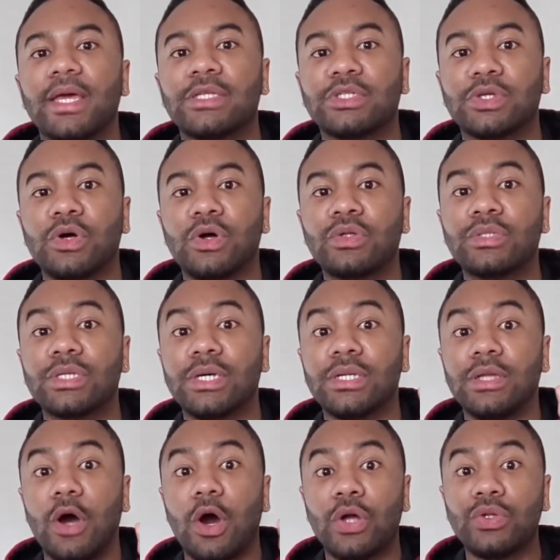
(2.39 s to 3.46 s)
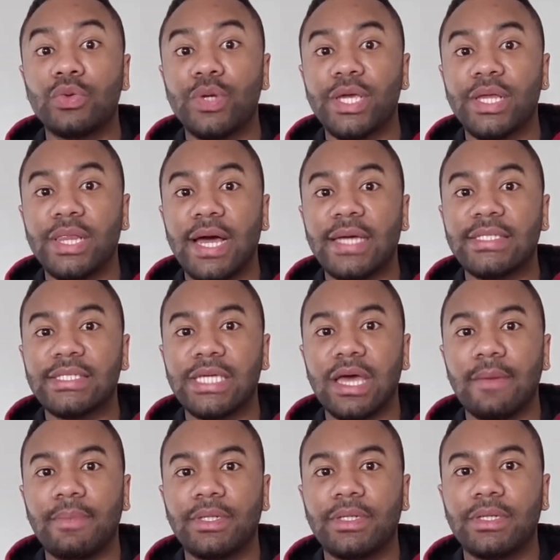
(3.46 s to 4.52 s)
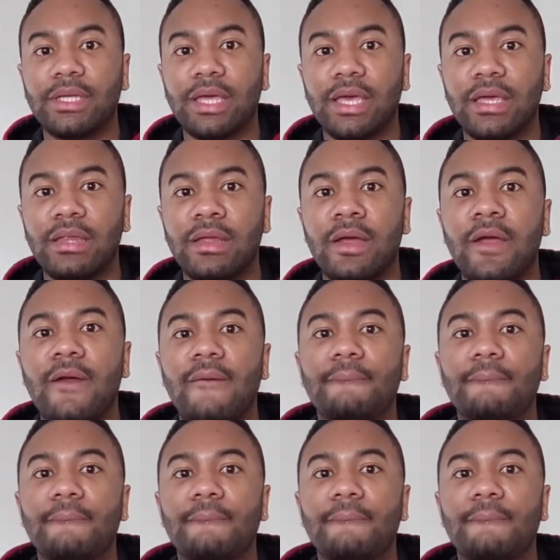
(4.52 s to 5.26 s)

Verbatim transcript: It's called an unrealized capital gain